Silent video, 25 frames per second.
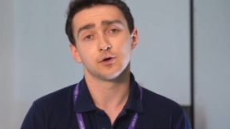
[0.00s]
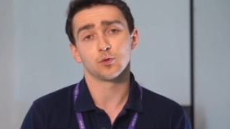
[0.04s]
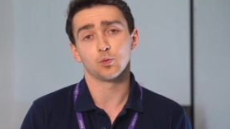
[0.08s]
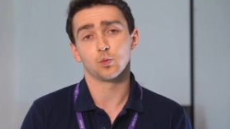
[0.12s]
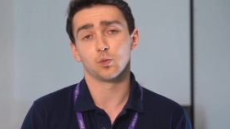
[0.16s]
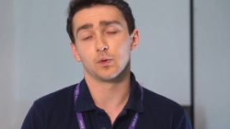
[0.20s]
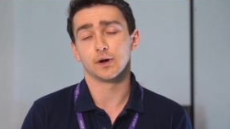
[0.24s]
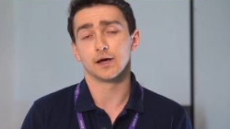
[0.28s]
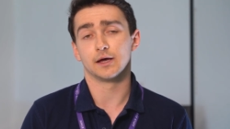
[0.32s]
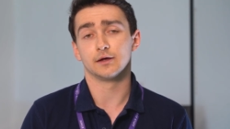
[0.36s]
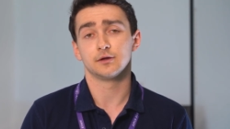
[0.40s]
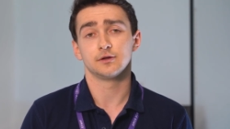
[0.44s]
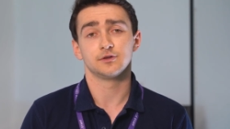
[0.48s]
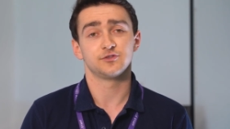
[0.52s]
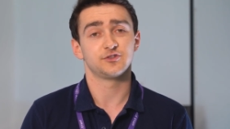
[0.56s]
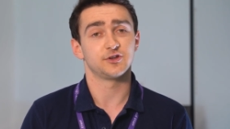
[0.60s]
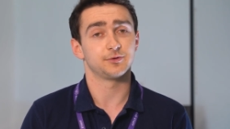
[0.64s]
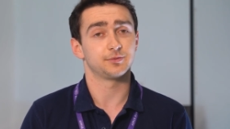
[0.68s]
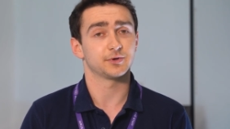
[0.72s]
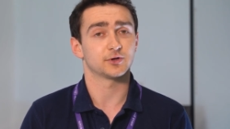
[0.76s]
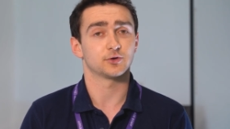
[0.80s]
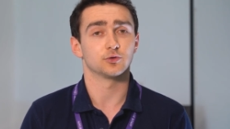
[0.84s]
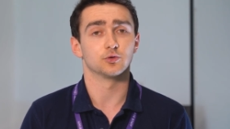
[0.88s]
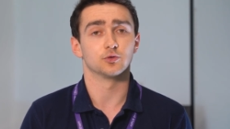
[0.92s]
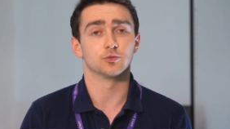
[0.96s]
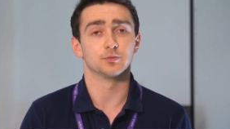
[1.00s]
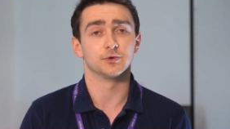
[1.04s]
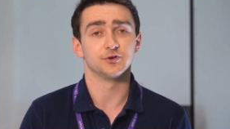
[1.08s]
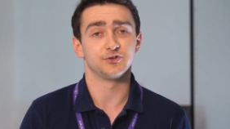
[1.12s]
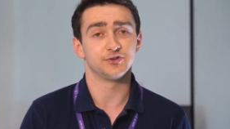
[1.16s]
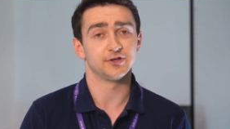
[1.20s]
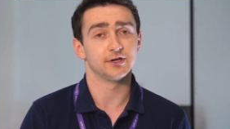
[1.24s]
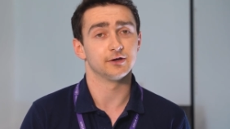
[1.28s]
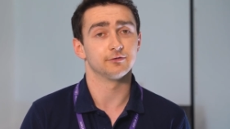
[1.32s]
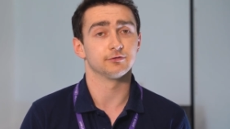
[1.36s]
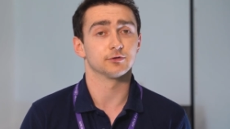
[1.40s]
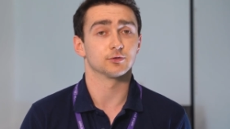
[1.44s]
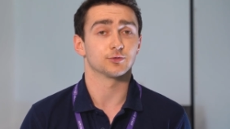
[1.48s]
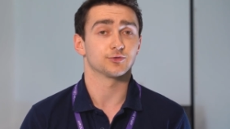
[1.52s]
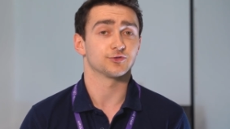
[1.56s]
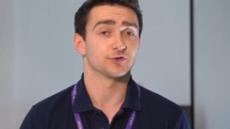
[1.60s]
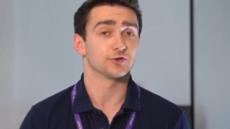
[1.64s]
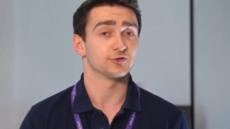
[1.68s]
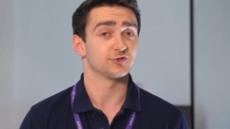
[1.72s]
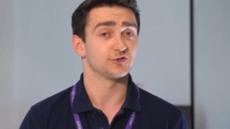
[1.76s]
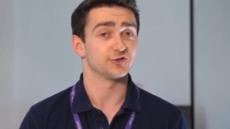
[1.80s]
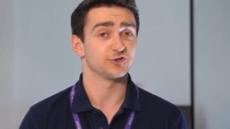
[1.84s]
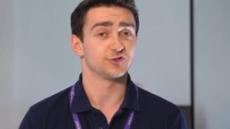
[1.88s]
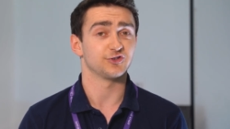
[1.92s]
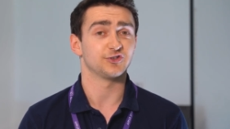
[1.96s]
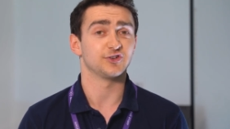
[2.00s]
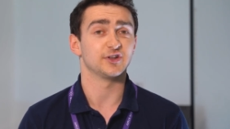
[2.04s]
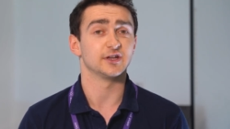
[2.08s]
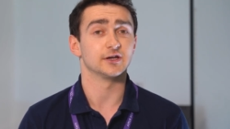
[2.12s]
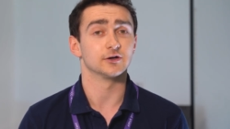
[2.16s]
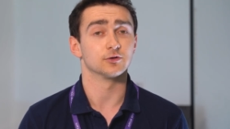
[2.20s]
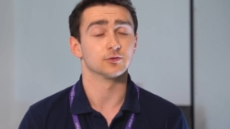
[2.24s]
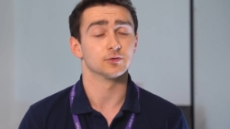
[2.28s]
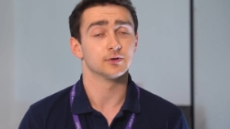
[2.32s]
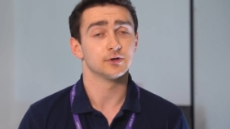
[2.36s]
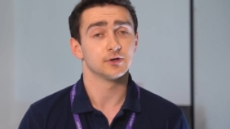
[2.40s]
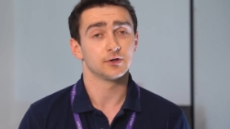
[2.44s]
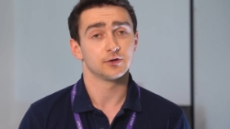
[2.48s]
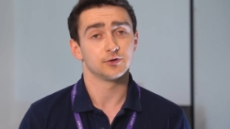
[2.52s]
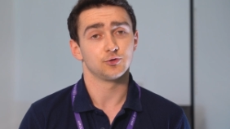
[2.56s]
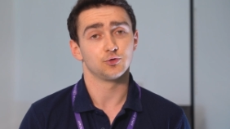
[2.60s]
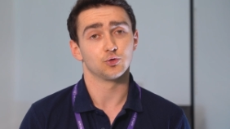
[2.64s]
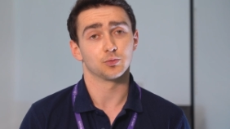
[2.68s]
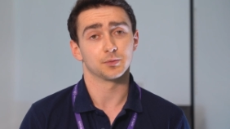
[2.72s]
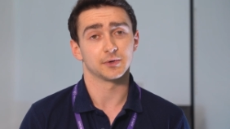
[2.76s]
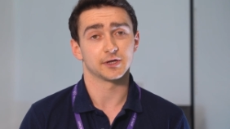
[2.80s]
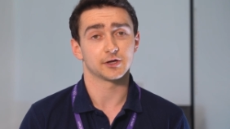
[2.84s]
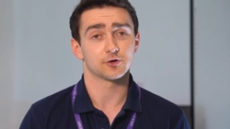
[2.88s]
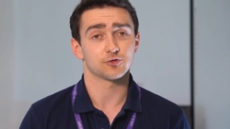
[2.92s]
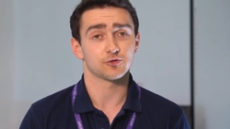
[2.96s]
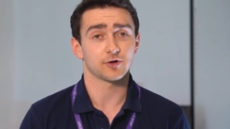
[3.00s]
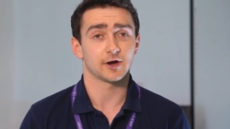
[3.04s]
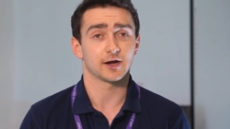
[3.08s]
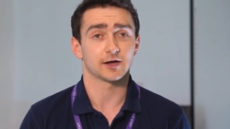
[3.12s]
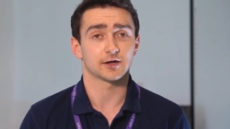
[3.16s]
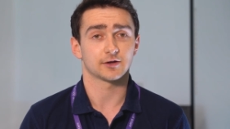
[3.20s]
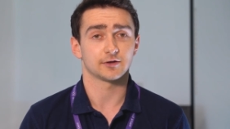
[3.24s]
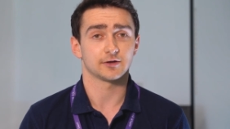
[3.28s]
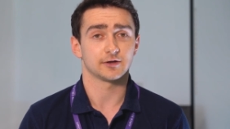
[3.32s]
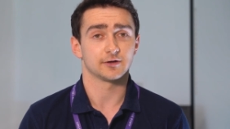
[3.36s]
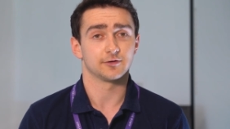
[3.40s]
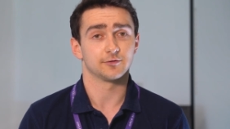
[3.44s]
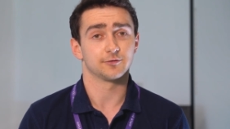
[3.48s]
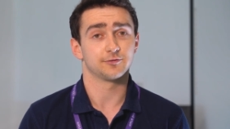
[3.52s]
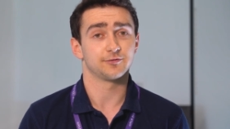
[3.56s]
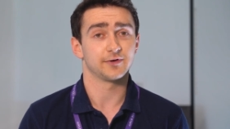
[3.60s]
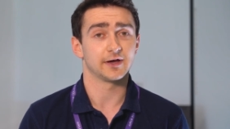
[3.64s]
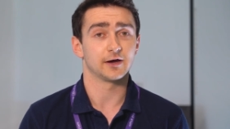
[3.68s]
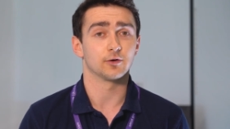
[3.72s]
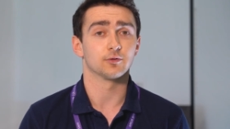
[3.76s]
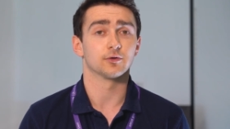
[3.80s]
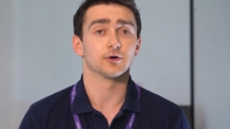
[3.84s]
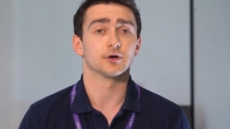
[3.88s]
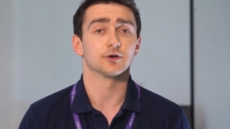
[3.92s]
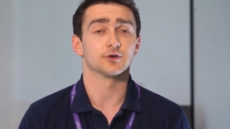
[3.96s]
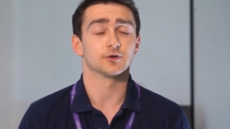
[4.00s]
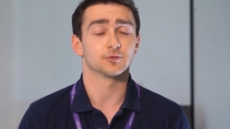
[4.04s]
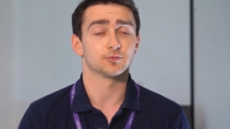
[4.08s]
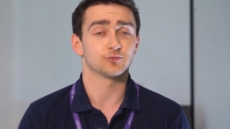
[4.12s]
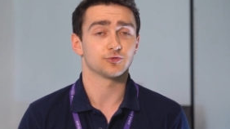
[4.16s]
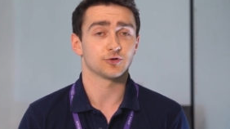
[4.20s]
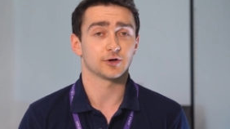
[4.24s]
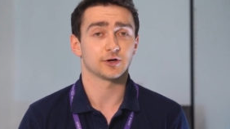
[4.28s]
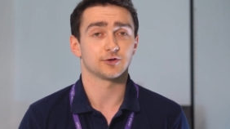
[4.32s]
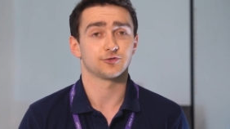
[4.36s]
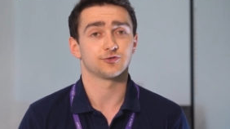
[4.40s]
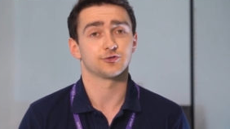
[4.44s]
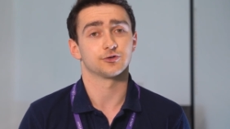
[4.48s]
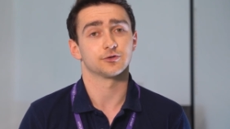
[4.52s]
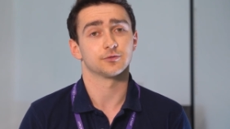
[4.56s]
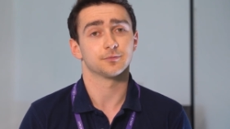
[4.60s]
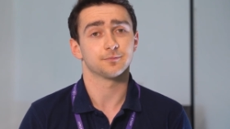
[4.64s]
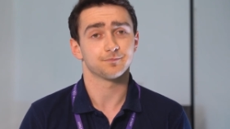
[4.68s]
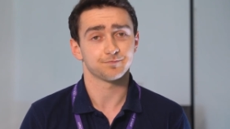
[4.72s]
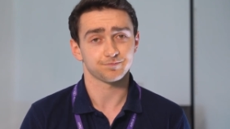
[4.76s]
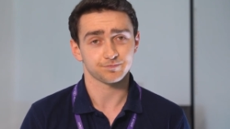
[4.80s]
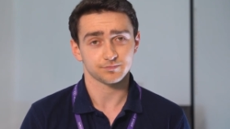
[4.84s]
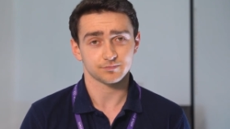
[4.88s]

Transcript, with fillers: where typical materials such as steel normally crack and fail under pressure.